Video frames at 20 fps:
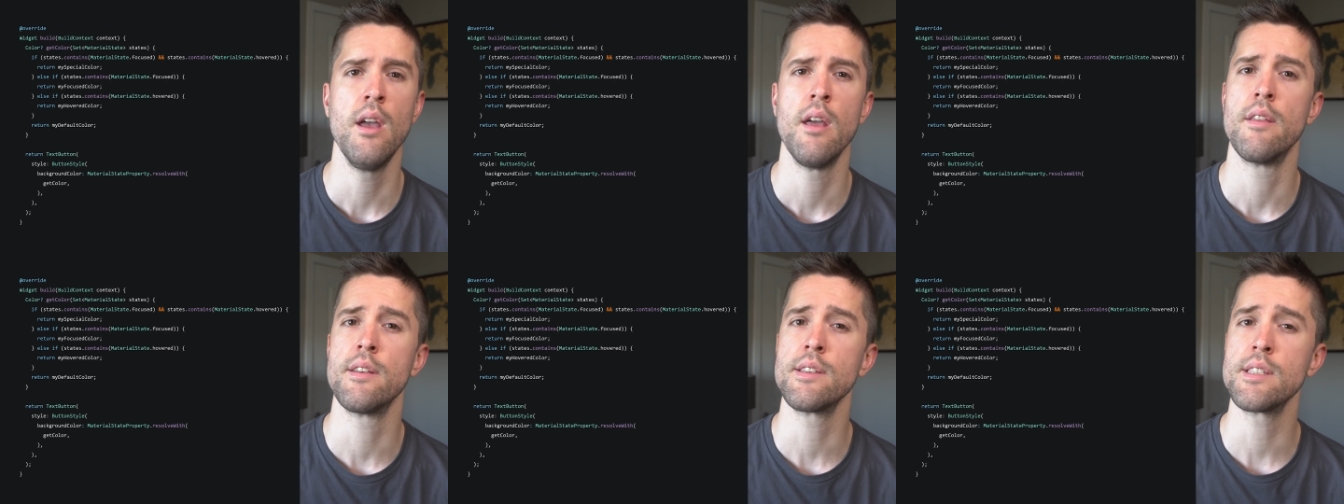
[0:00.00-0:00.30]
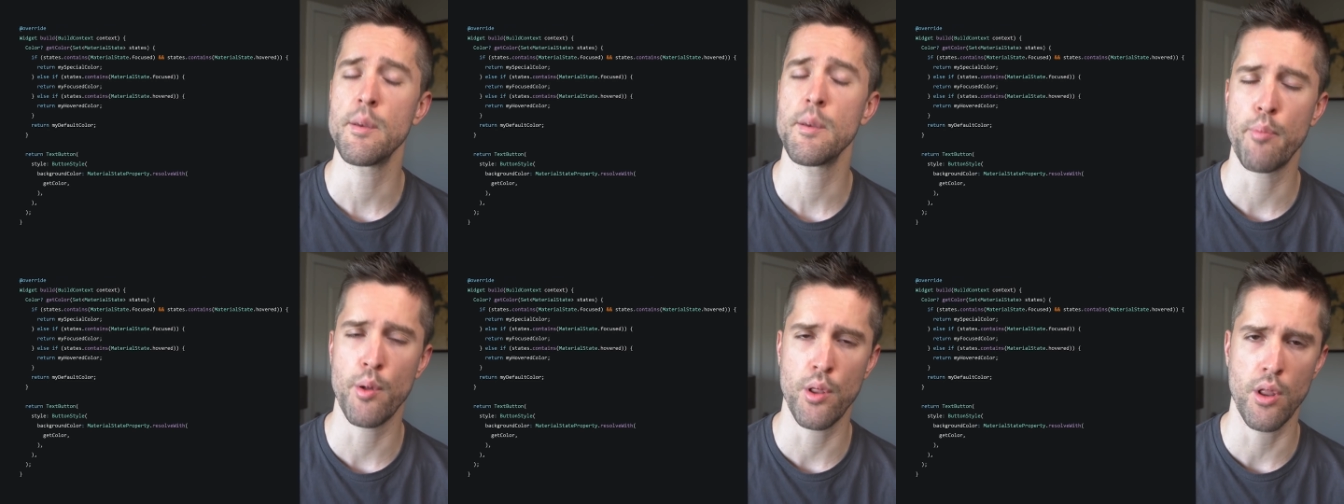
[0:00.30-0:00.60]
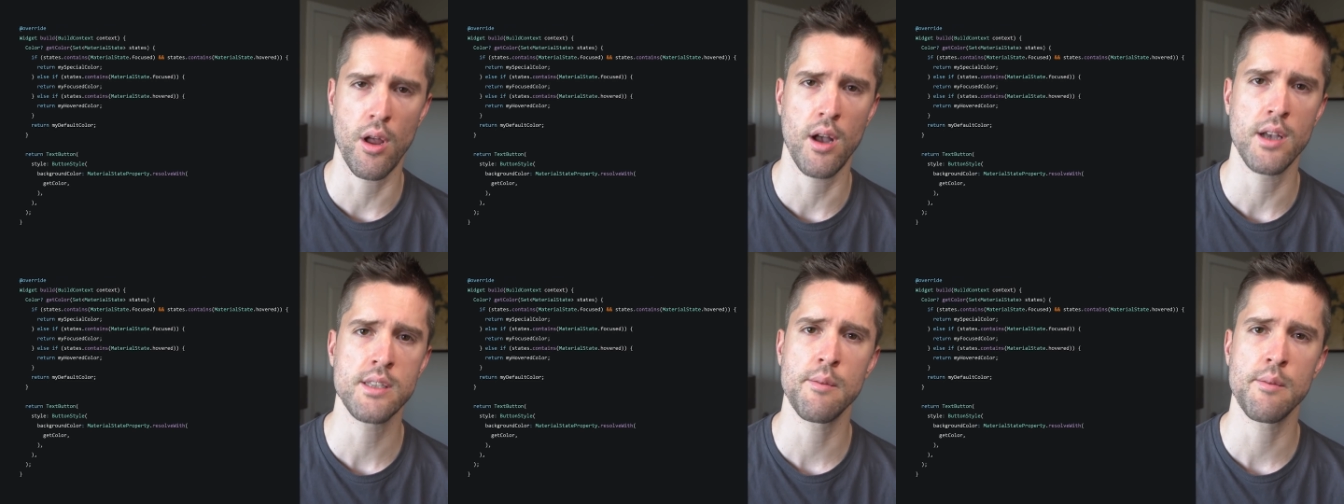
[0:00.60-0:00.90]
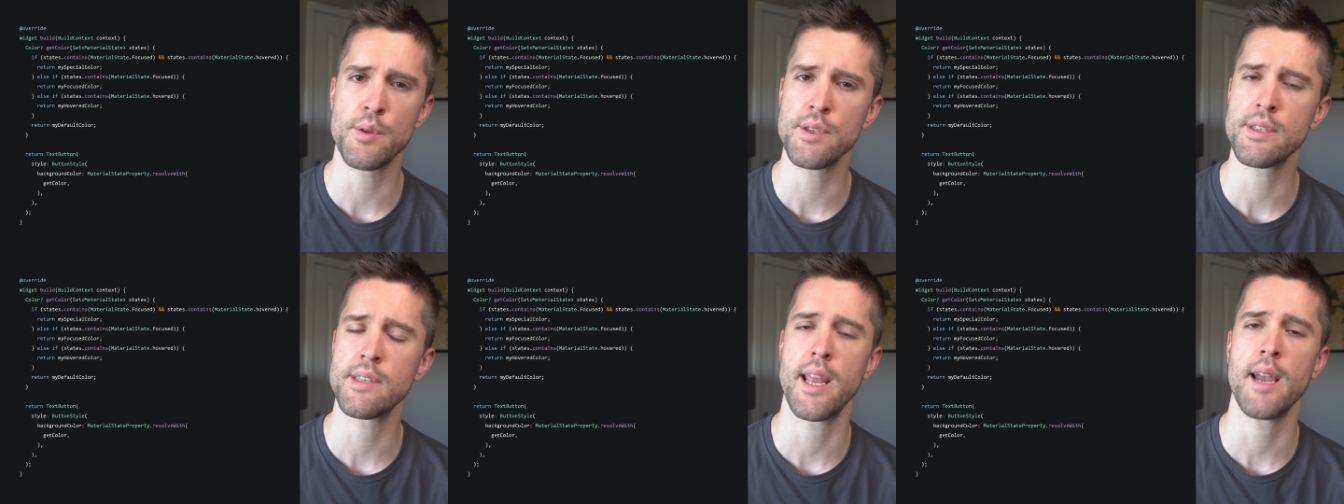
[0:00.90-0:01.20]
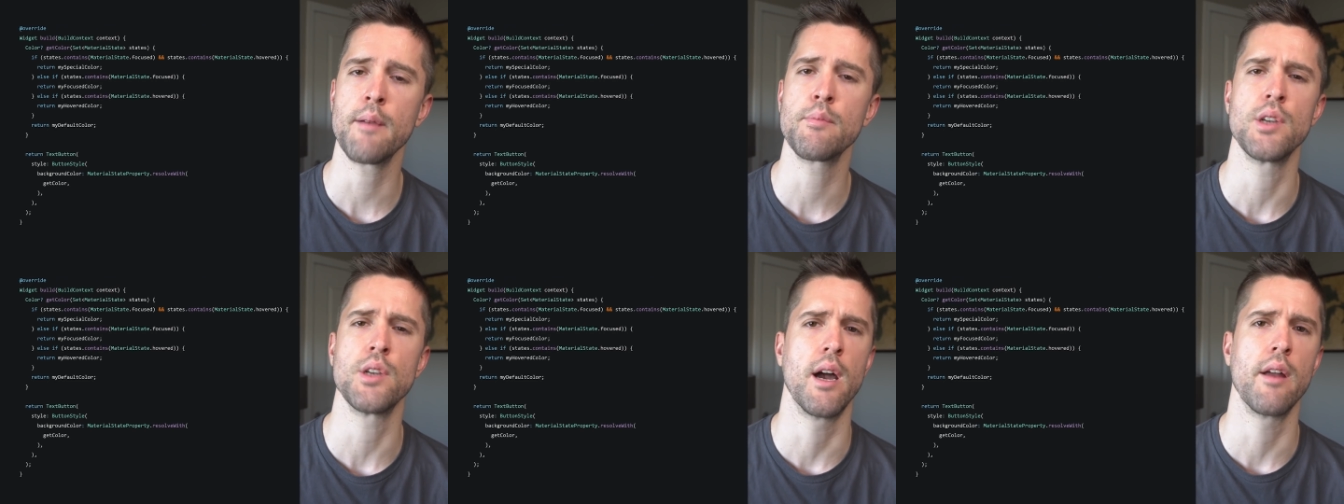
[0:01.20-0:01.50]
This is a plausible
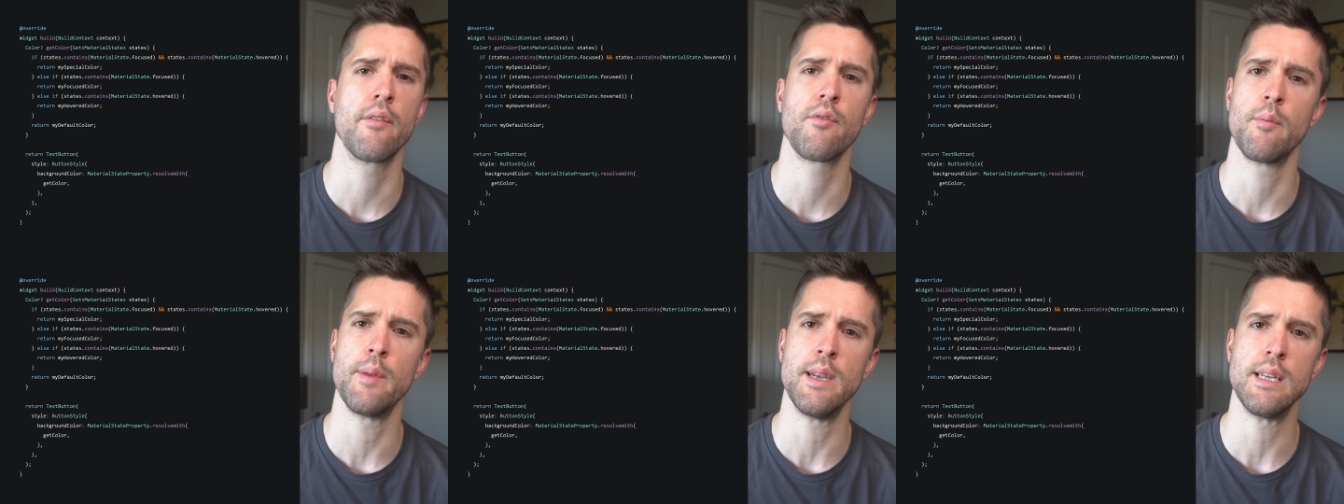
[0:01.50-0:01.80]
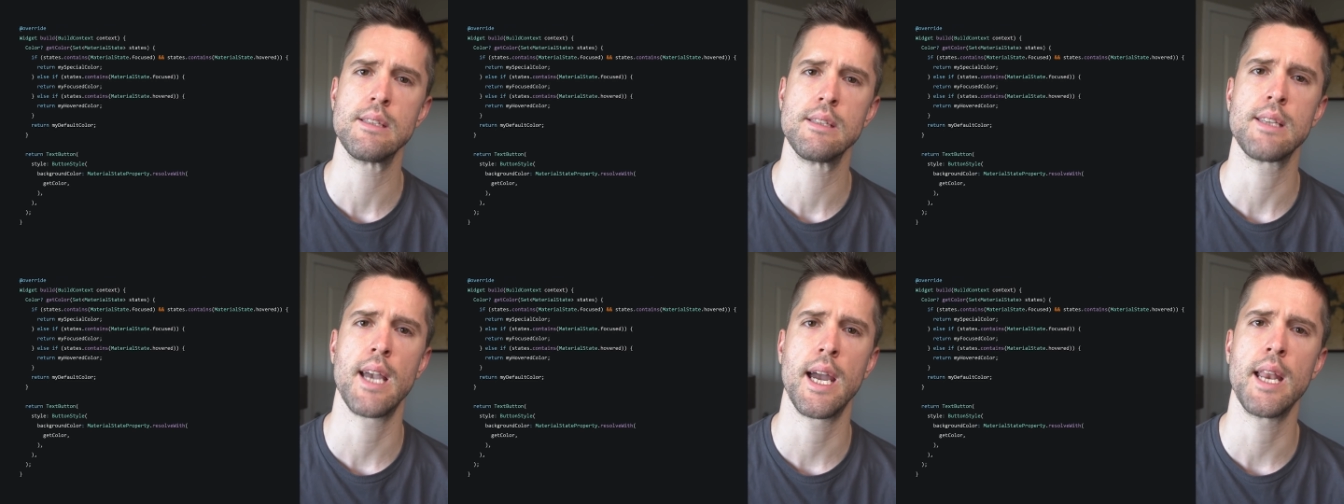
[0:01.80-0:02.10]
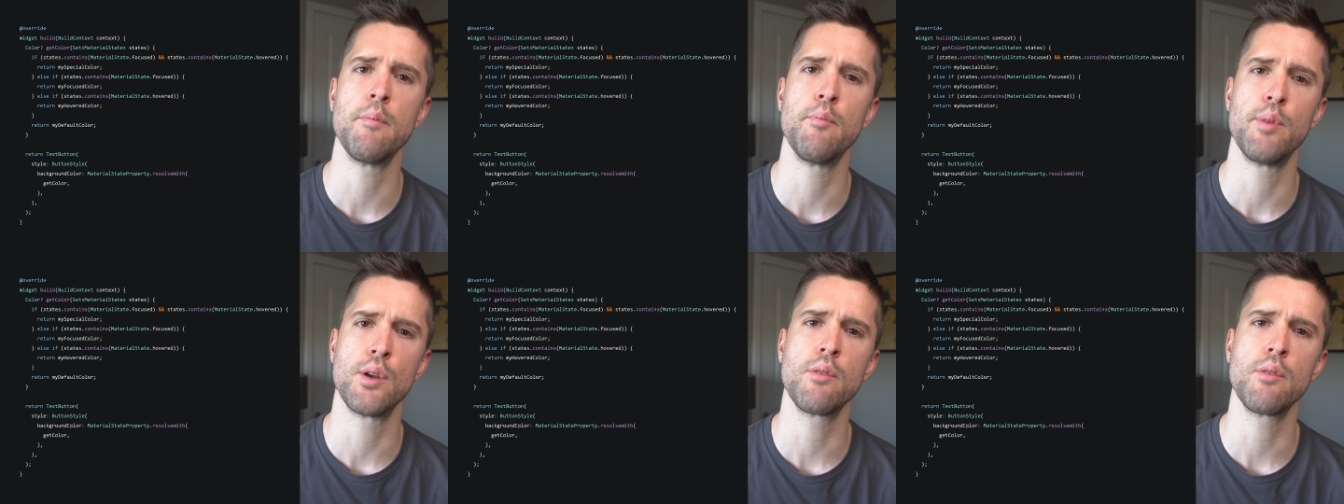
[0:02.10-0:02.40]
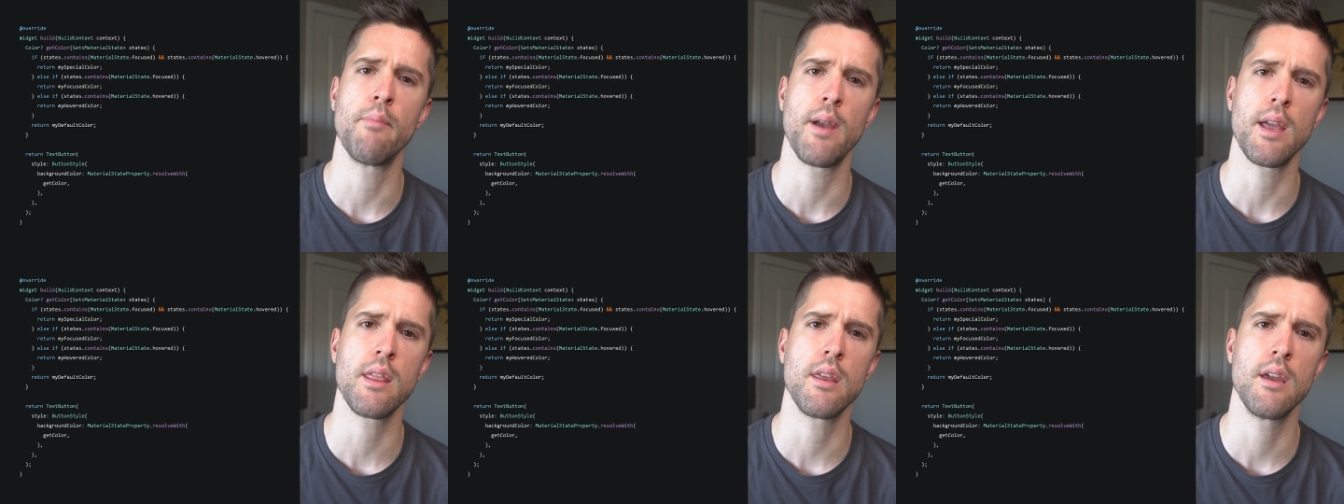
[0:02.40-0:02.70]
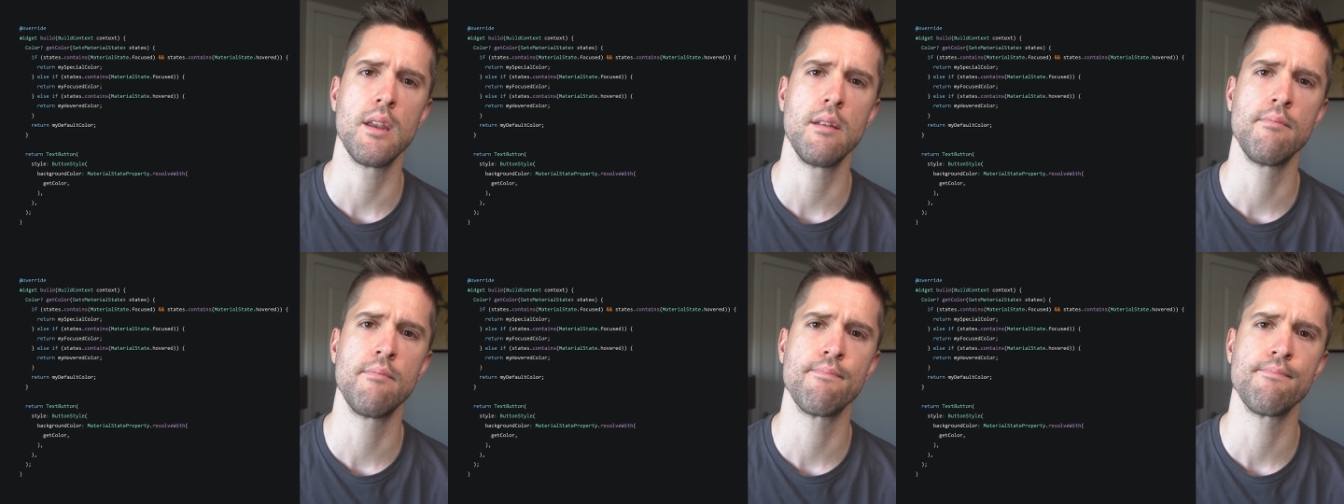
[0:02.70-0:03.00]
snapshot from inside a build
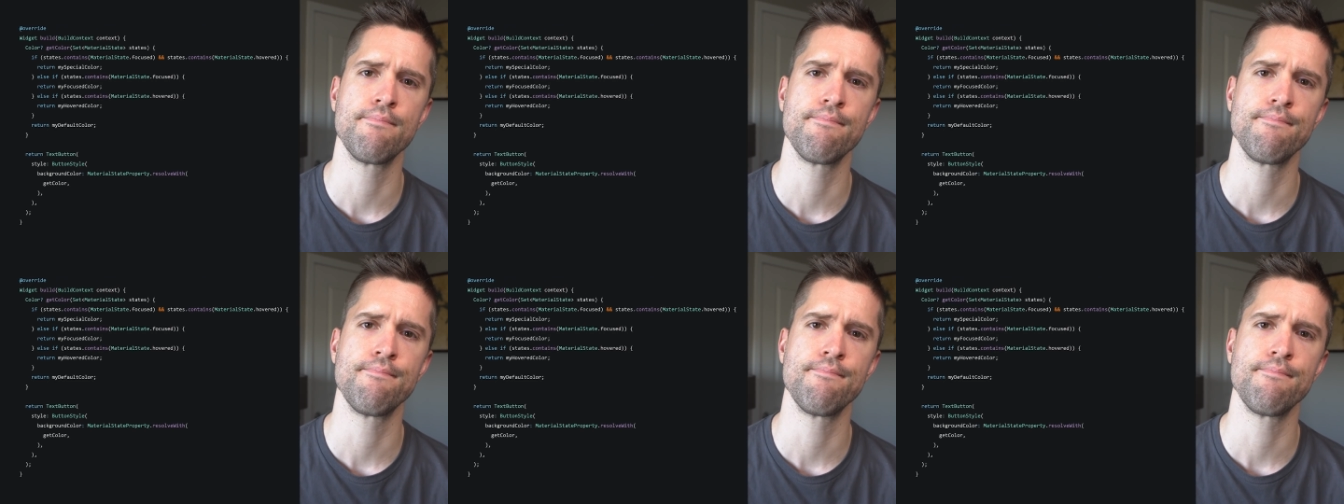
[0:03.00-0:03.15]
method.